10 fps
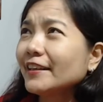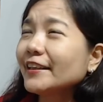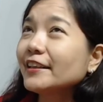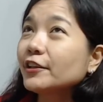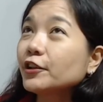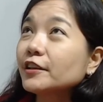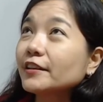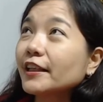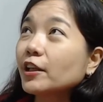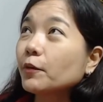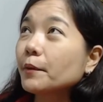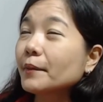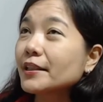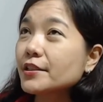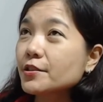then, yun ang takeaway
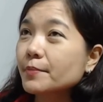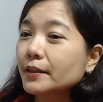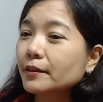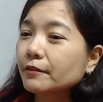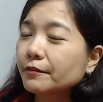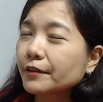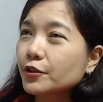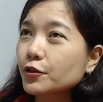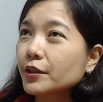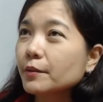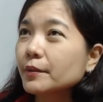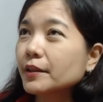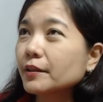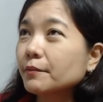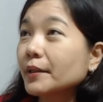message. Pag na-feature kami
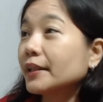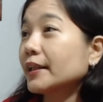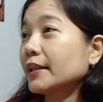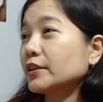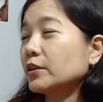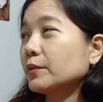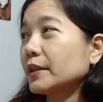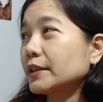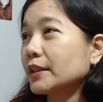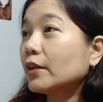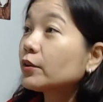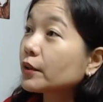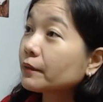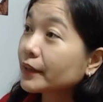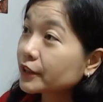ng media, it's always, oh,
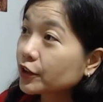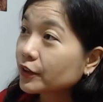the rescued